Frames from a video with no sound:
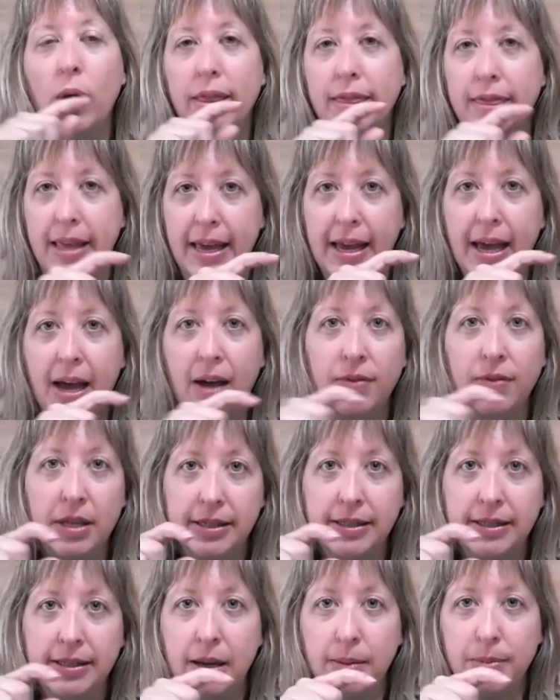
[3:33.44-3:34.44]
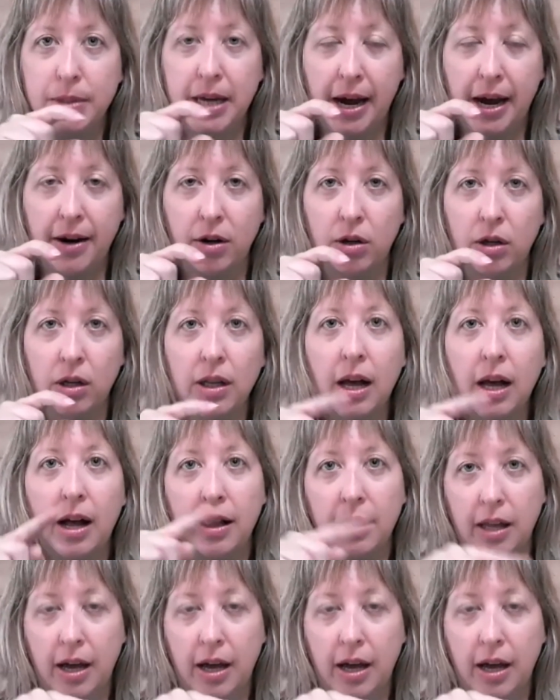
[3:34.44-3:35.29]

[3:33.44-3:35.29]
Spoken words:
When they have this subtitle,